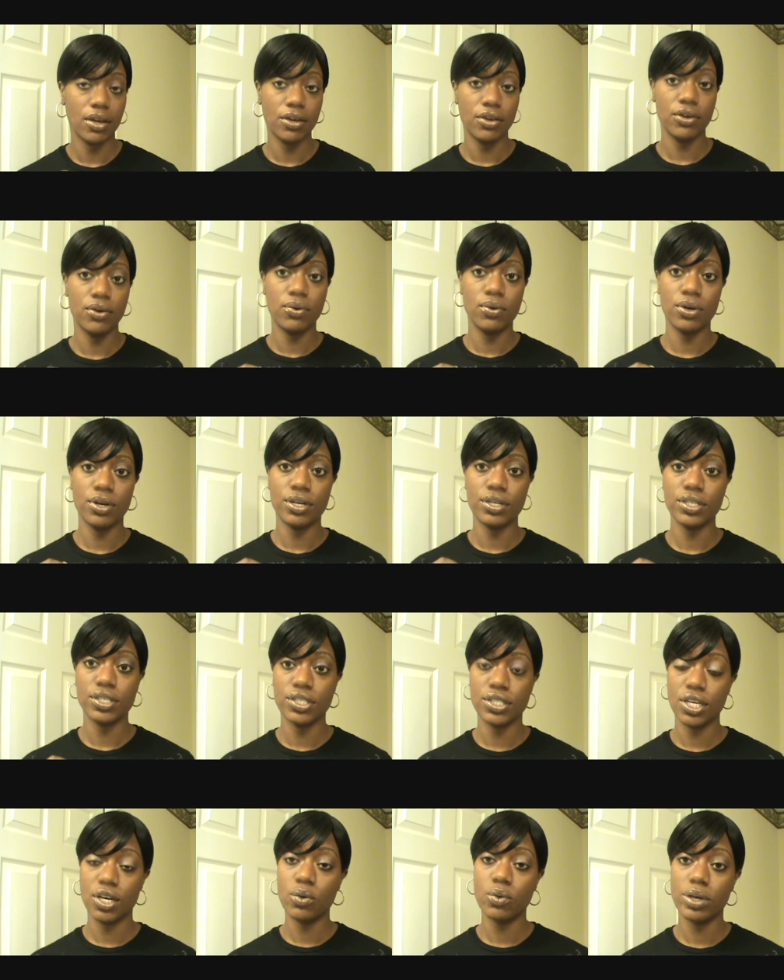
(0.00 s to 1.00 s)
Your
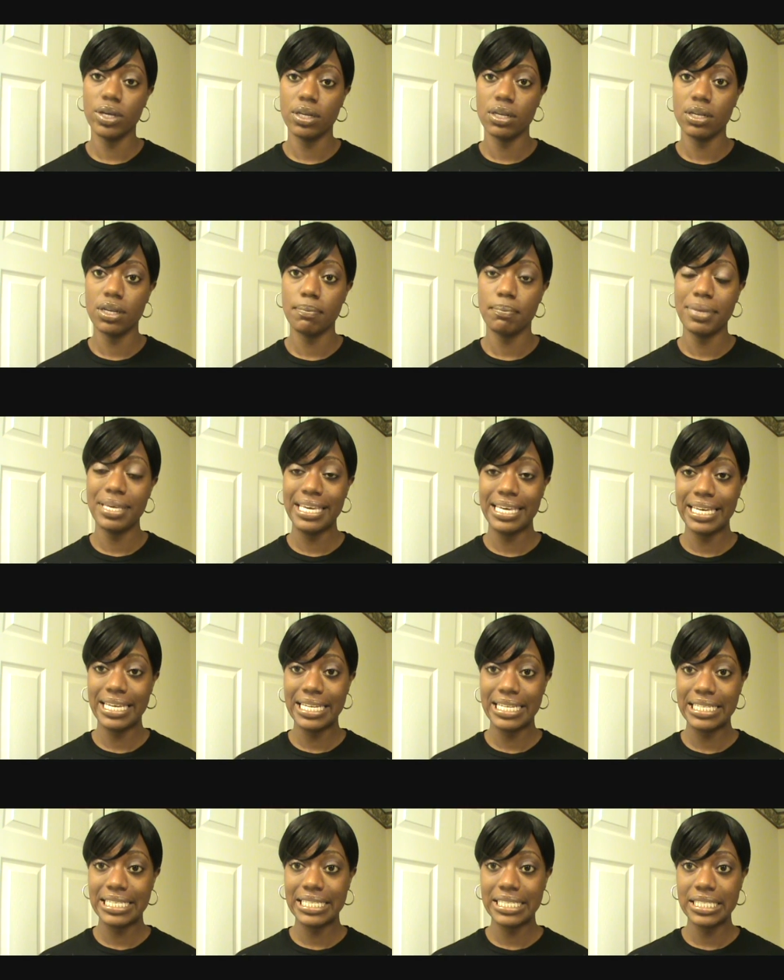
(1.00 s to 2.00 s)
sewing
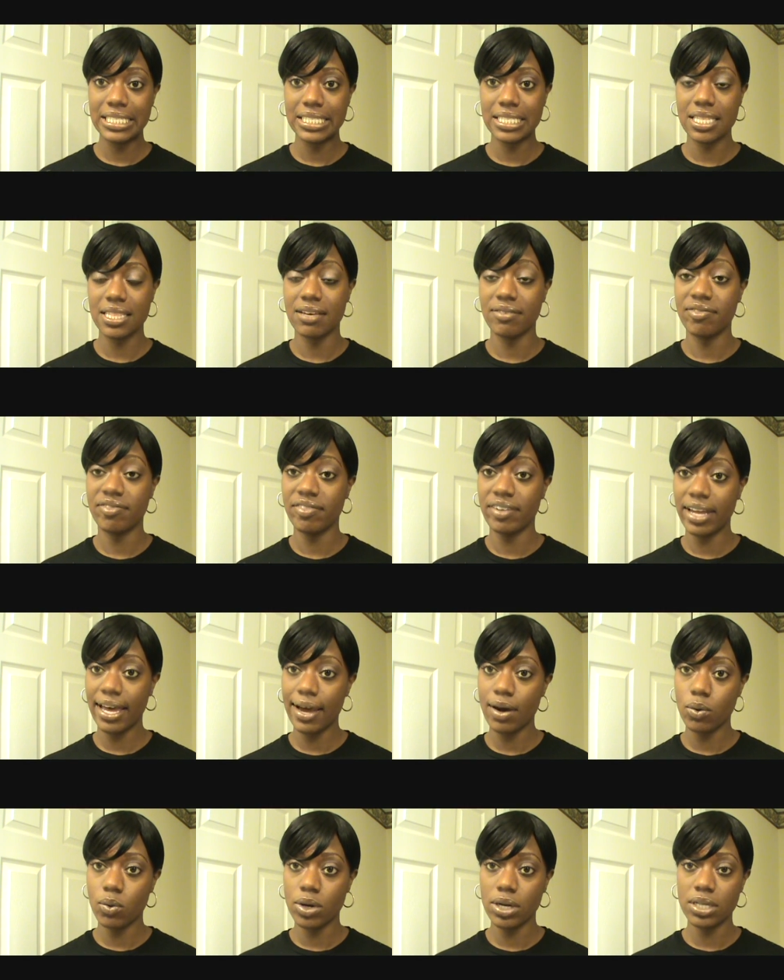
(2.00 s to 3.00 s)
pins, the
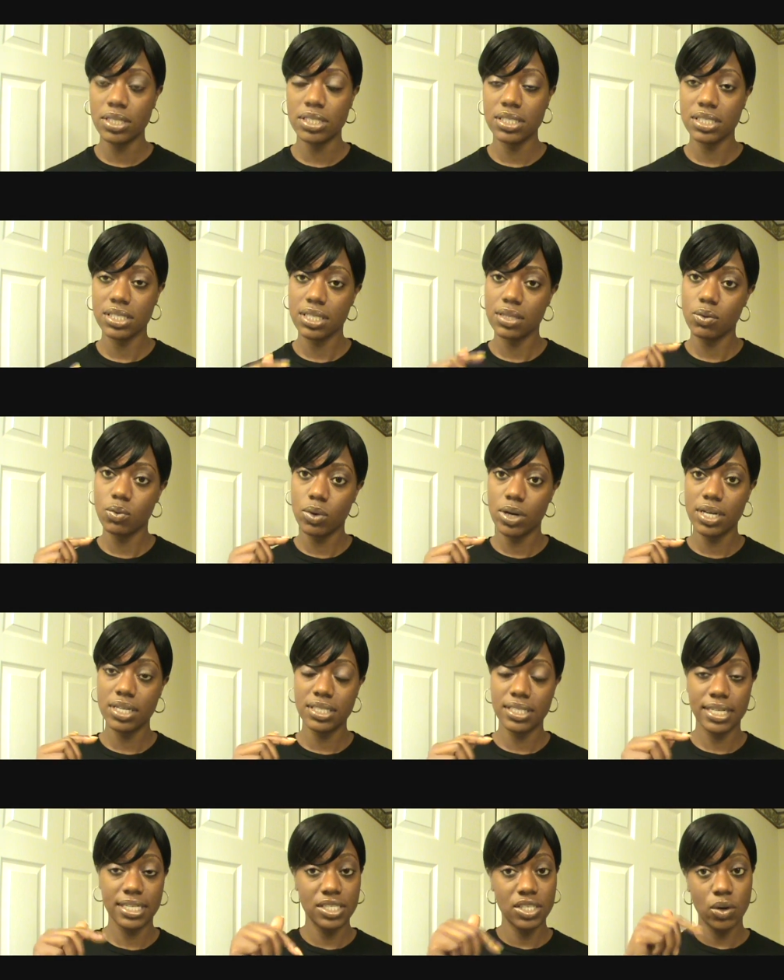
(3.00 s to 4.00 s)
flat ones, the
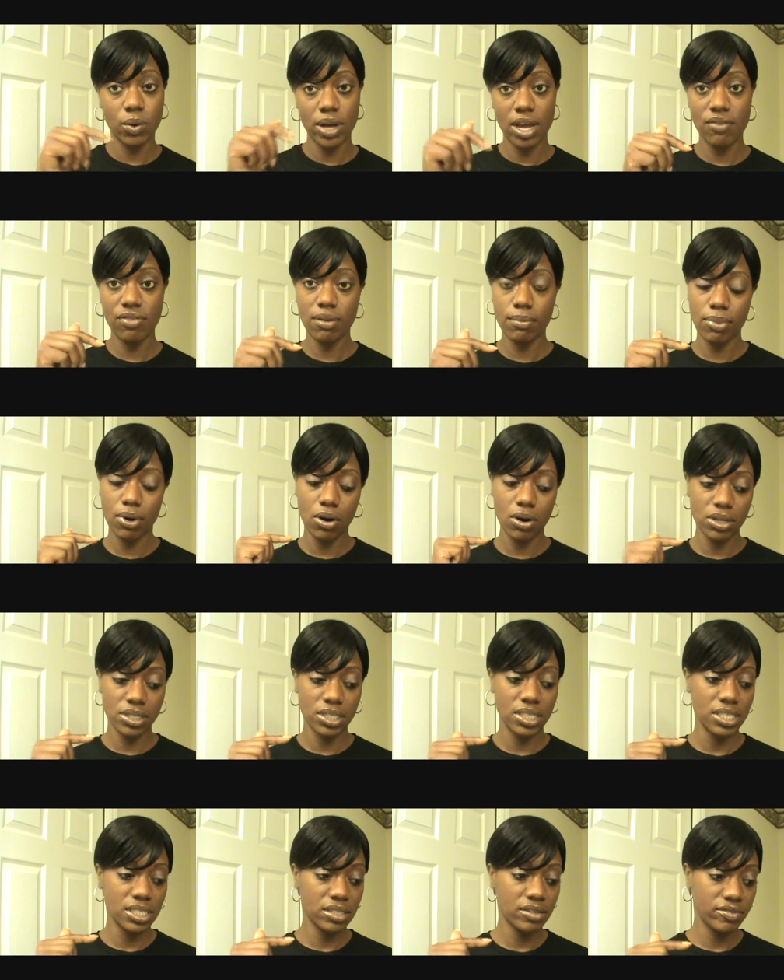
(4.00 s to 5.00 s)
ones that don't have the ball,
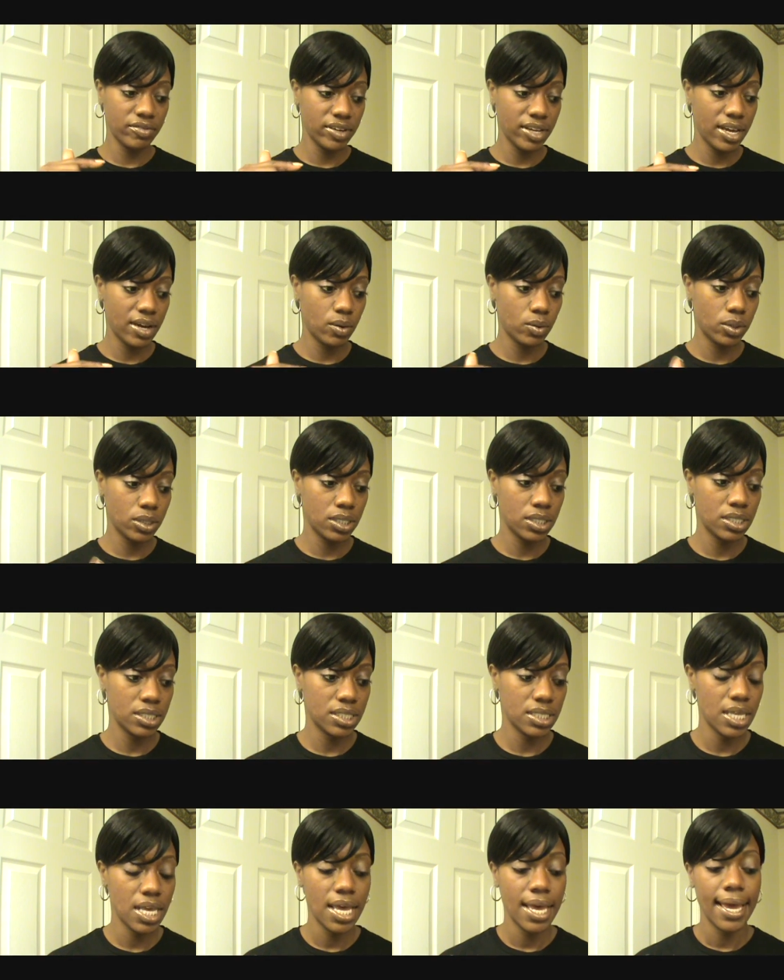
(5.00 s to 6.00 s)
just the flat
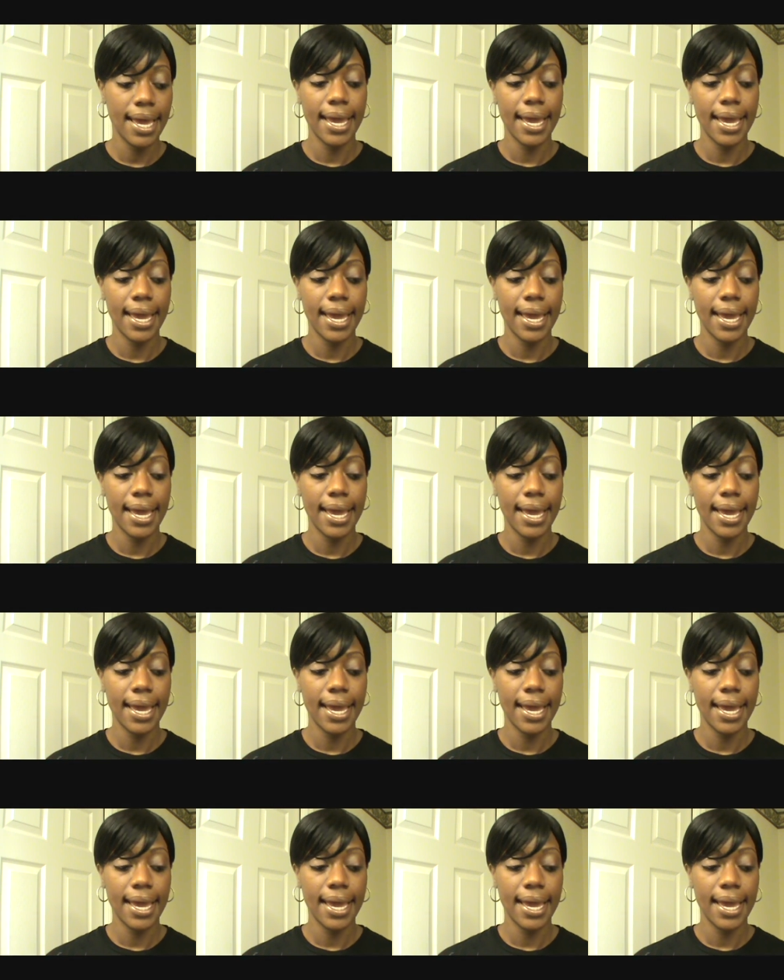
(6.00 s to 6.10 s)
ones.